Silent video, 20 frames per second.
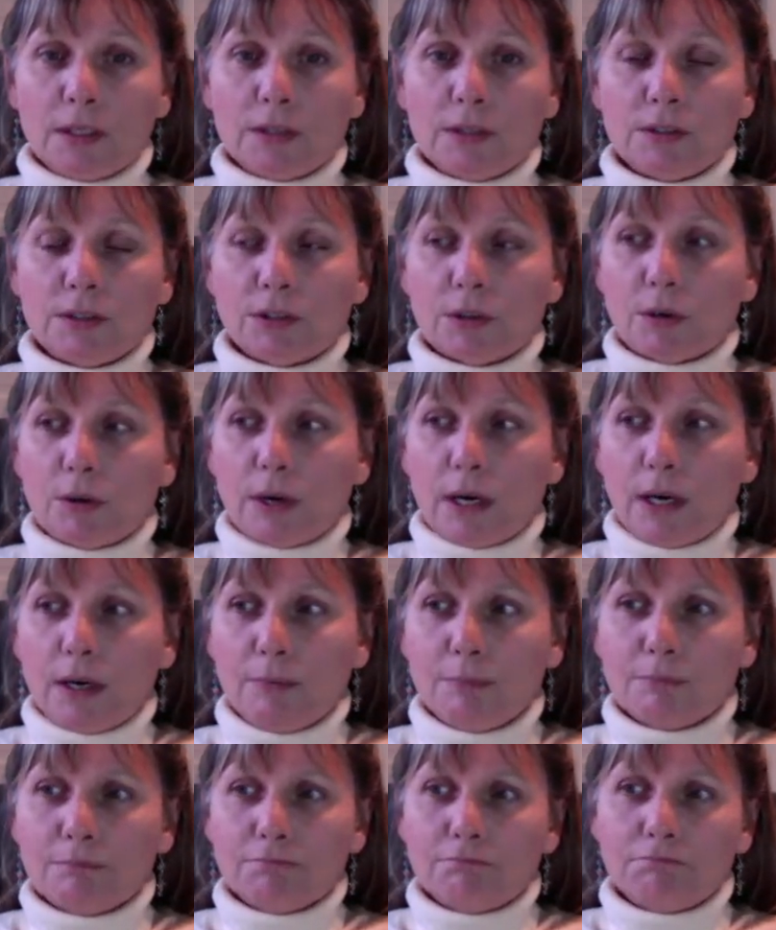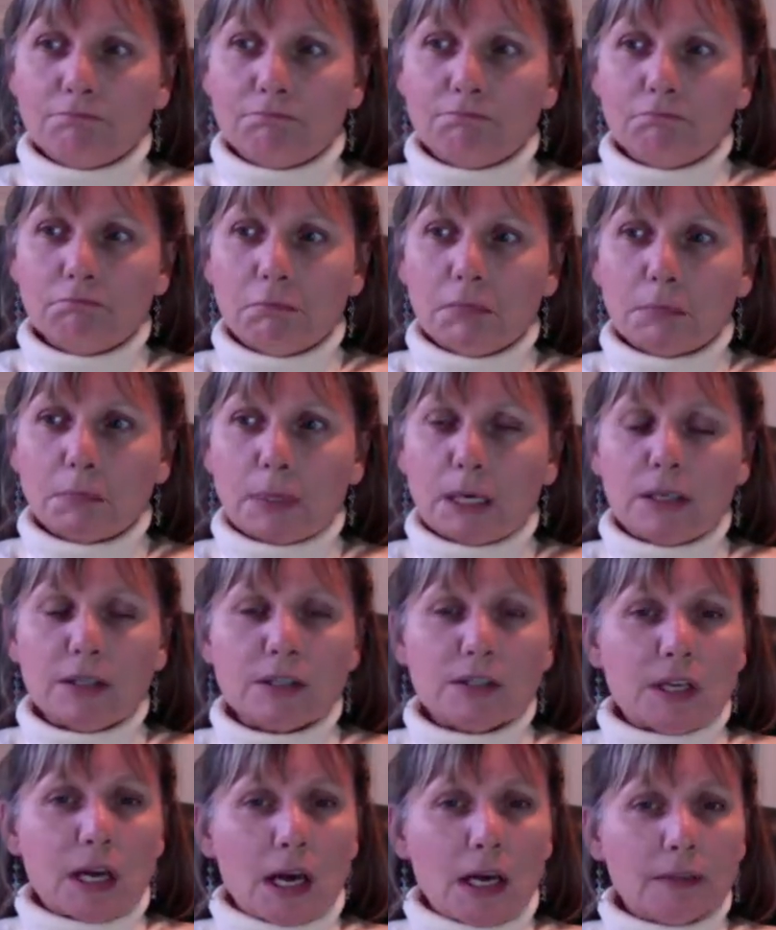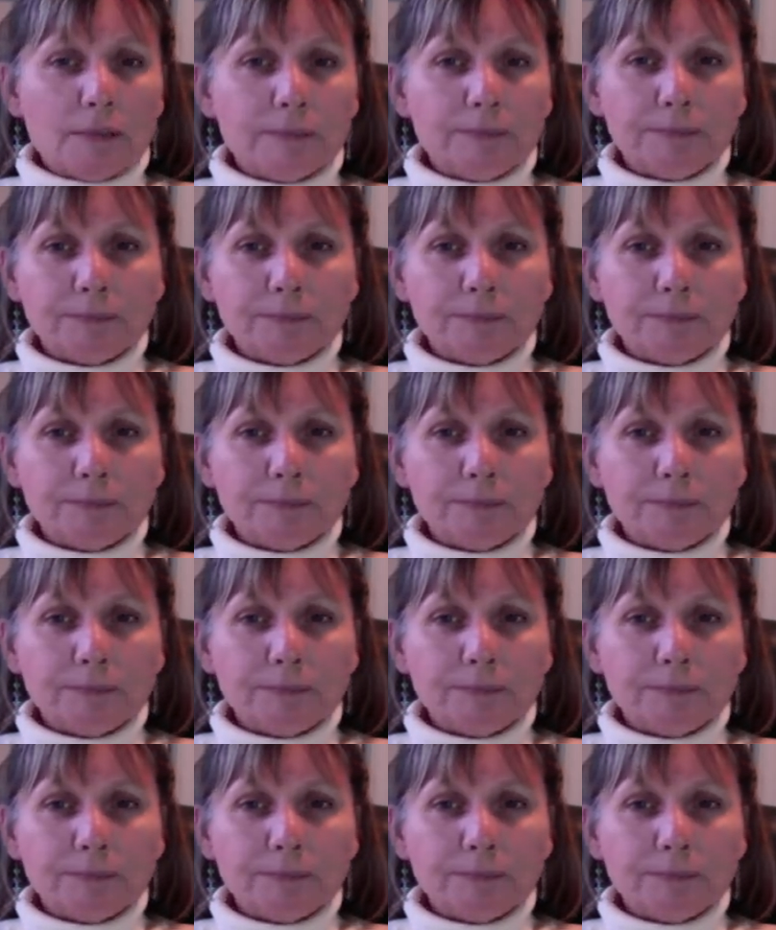So I'm kind of sad.